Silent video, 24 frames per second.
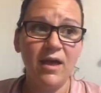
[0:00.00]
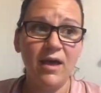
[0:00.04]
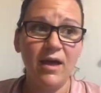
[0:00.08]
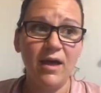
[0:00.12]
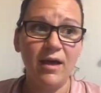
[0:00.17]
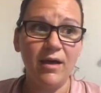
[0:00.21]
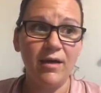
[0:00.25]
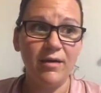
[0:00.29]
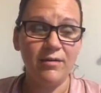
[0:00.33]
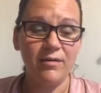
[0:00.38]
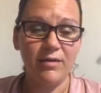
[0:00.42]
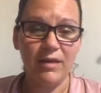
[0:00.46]

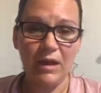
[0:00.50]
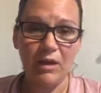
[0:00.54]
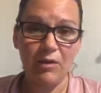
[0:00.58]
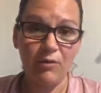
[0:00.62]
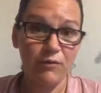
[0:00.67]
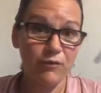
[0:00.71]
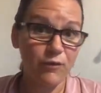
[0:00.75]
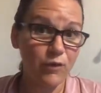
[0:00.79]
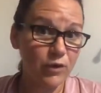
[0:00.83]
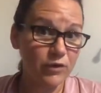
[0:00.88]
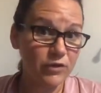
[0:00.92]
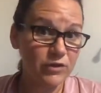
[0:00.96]
I
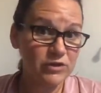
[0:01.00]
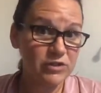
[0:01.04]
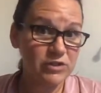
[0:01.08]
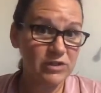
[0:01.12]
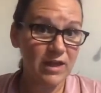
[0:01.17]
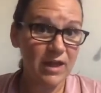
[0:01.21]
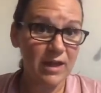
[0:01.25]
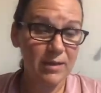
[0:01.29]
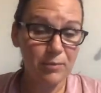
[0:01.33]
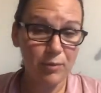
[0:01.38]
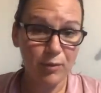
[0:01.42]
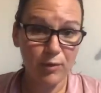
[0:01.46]
know 4th of
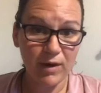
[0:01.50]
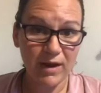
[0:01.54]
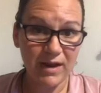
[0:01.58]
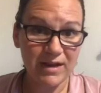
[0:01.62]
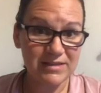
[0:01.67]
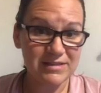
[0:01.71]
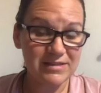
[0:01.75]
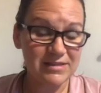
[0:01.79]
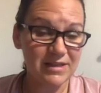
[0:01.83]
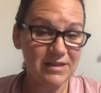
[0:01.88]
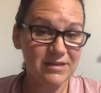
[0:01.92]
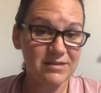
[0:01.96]
July
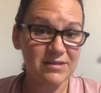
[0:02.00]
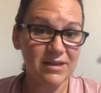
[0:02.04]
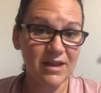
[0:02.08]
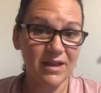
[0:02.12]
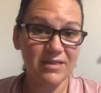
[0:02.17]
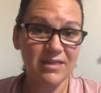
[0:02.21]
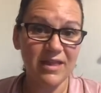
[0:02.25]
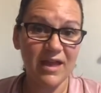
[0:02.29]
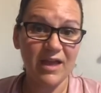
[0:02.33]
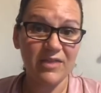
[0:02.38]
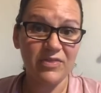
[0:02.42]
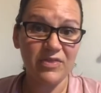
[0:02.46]
parades, things
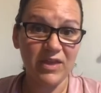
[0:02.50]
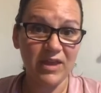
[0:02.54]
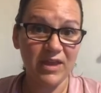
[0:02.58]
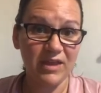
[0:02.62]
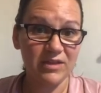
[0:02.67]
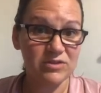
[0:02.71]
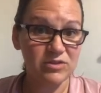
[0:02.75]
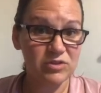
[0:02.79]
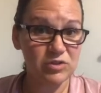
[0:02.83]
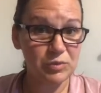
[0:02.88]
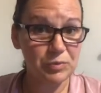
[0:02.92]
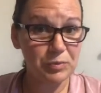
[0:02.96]
like that, they
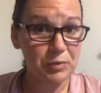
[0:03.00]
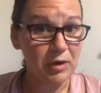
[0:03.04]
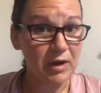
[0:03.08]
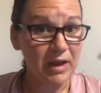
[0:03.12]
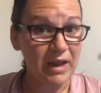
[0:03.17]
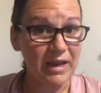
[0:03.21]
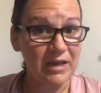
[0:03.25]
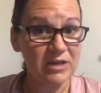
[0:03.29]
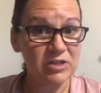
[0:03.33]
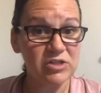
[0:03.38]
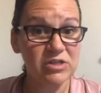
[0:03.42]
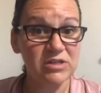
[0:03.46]
get super
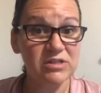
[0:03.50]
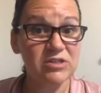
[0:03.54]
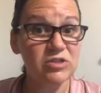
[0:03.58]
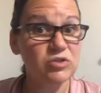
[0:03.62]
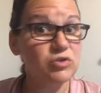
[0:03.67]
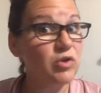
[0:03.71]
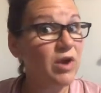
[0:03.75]
anxious.